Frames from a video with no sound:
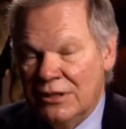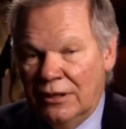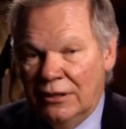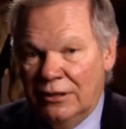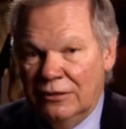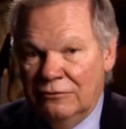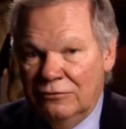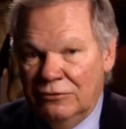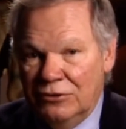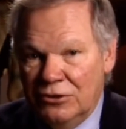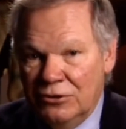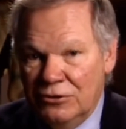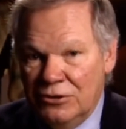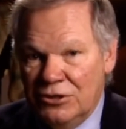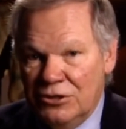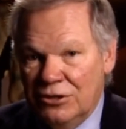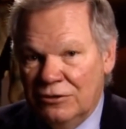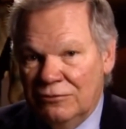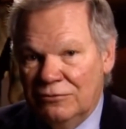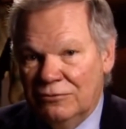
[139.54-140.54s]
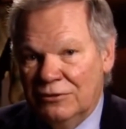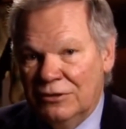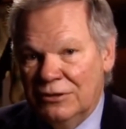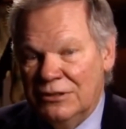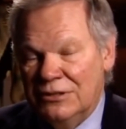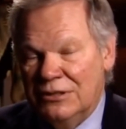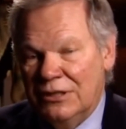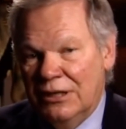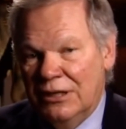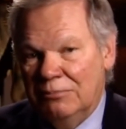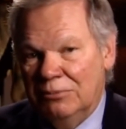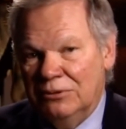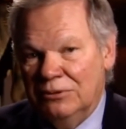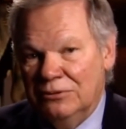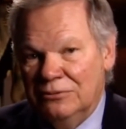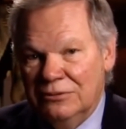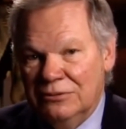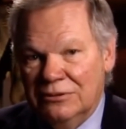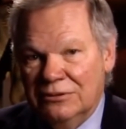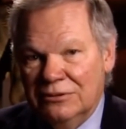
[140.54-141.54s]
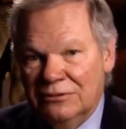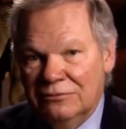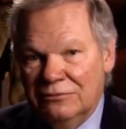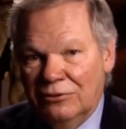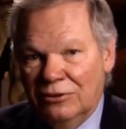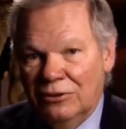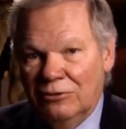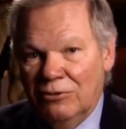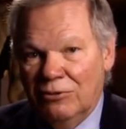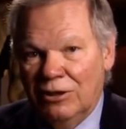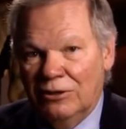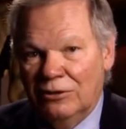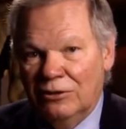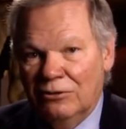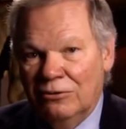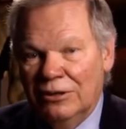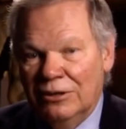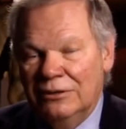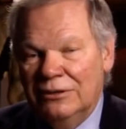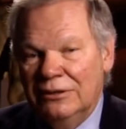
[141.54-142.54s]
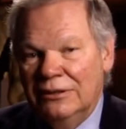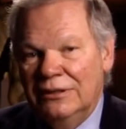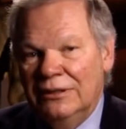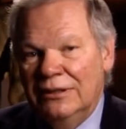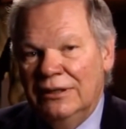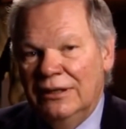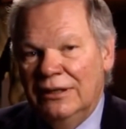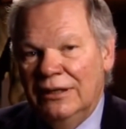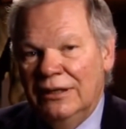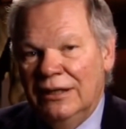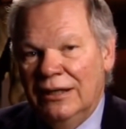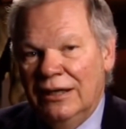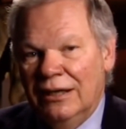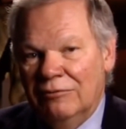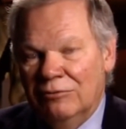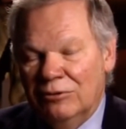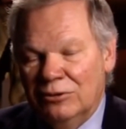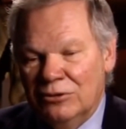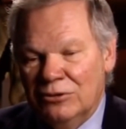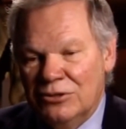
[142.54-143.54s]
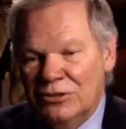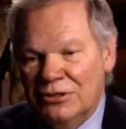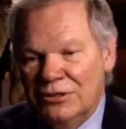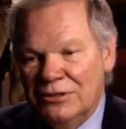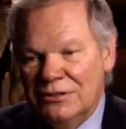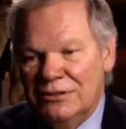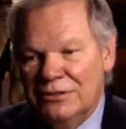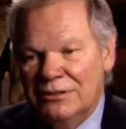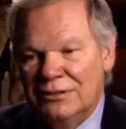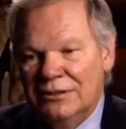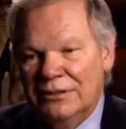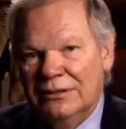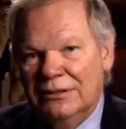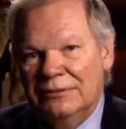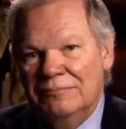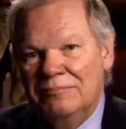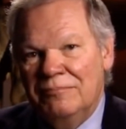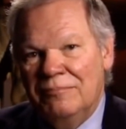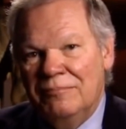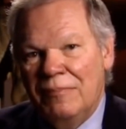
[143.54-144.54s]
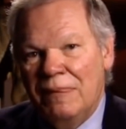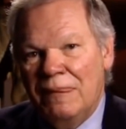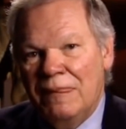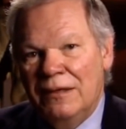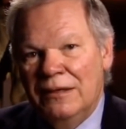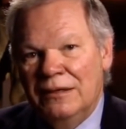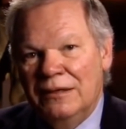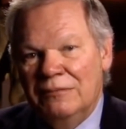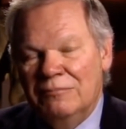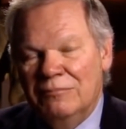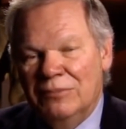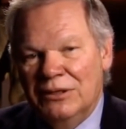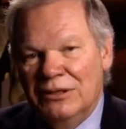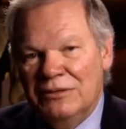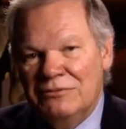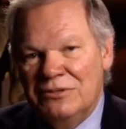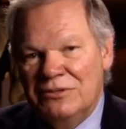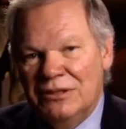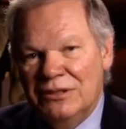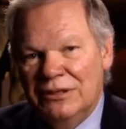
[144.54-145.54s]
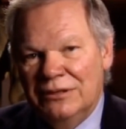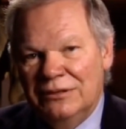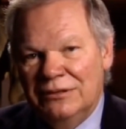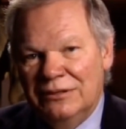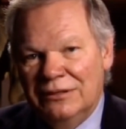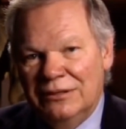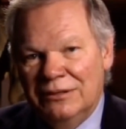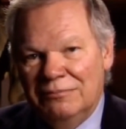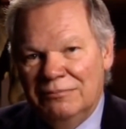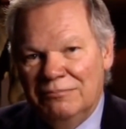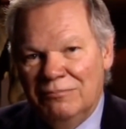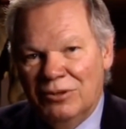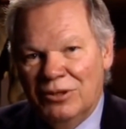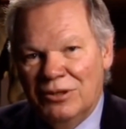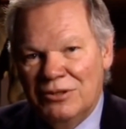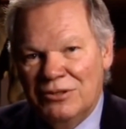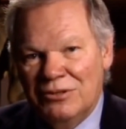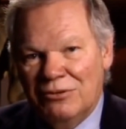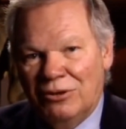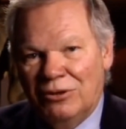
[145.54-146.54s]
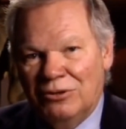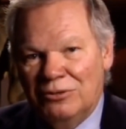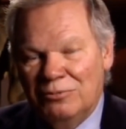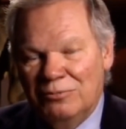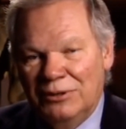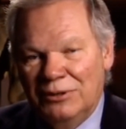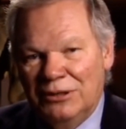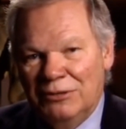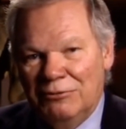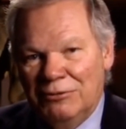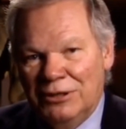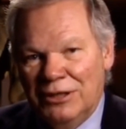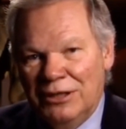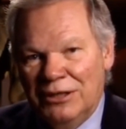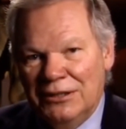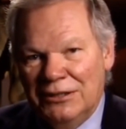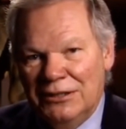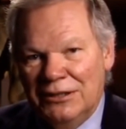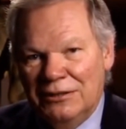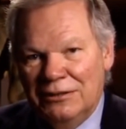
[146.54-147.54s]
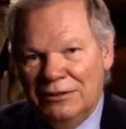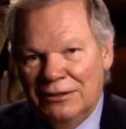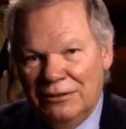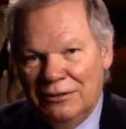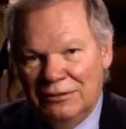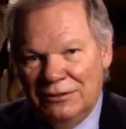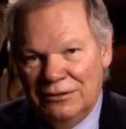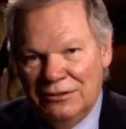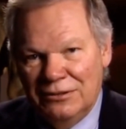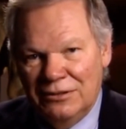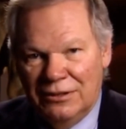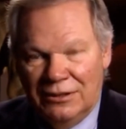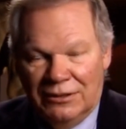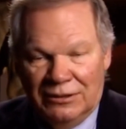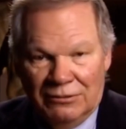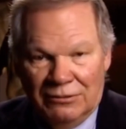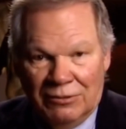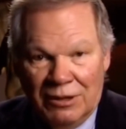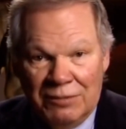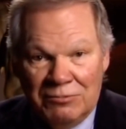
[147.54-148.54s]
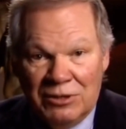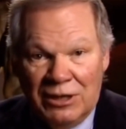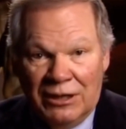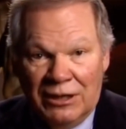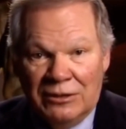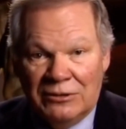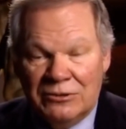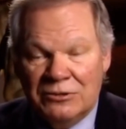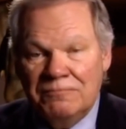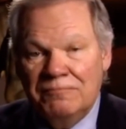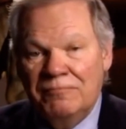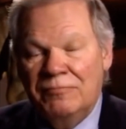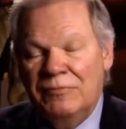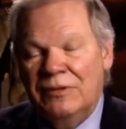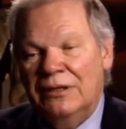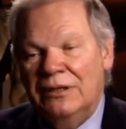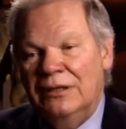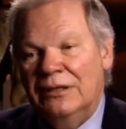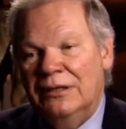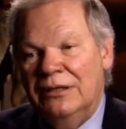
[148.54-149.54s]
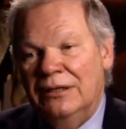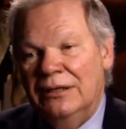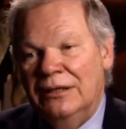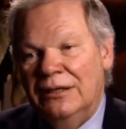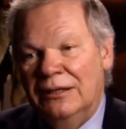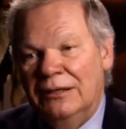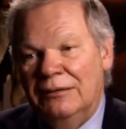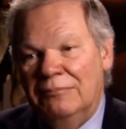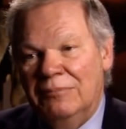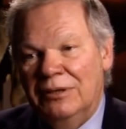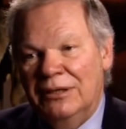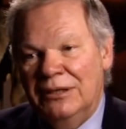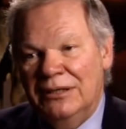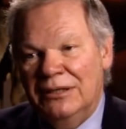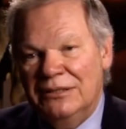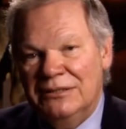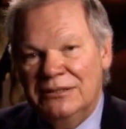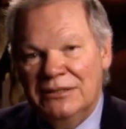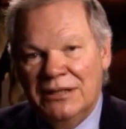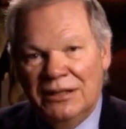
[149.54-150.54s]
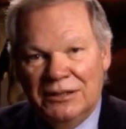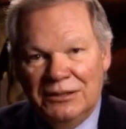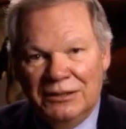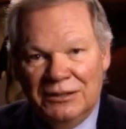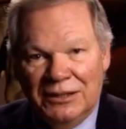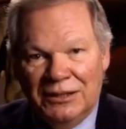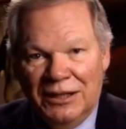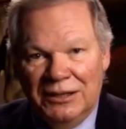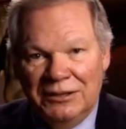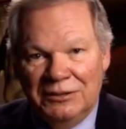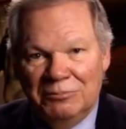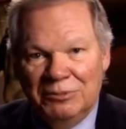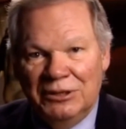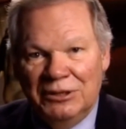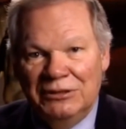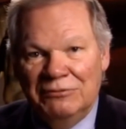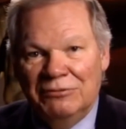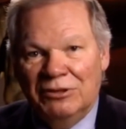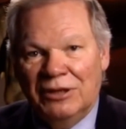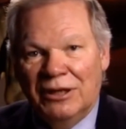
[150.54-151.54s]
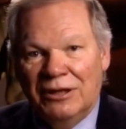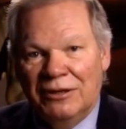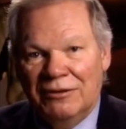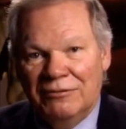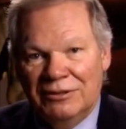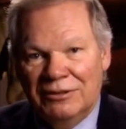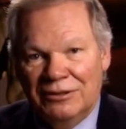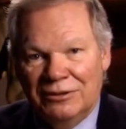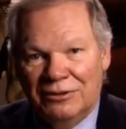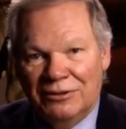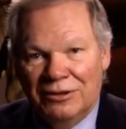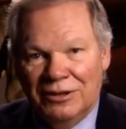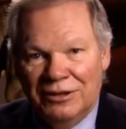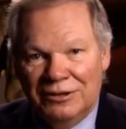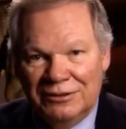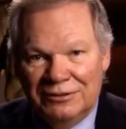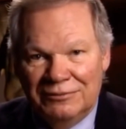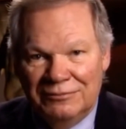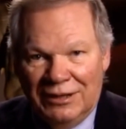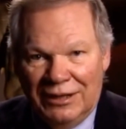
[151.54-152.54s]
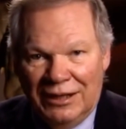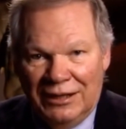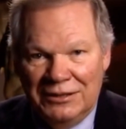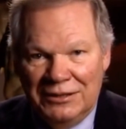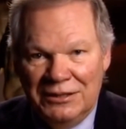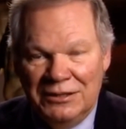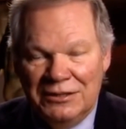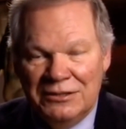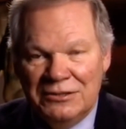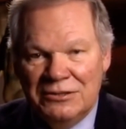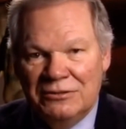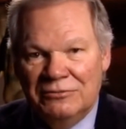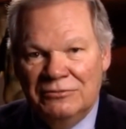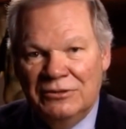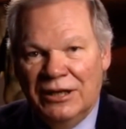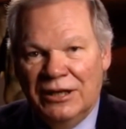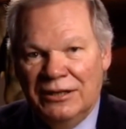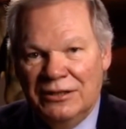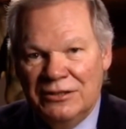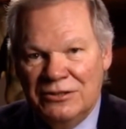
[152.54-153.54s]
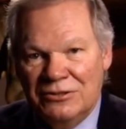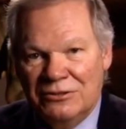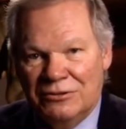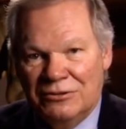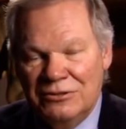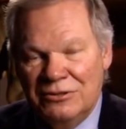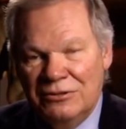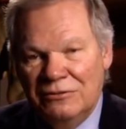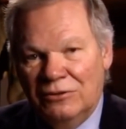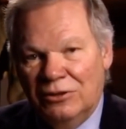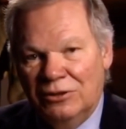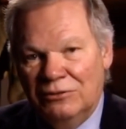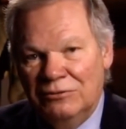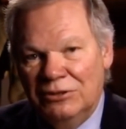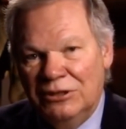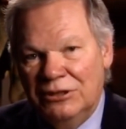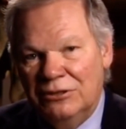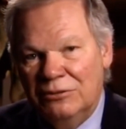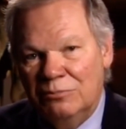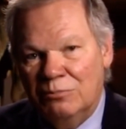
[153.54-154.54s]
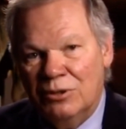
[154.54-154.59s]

Alan Fiducia, for example, who's a very well-known evolutionist, believes that birds are ultimately related to reptiles, but he's not inclined to believe a lot of the current ideas of dinosaurs evolving into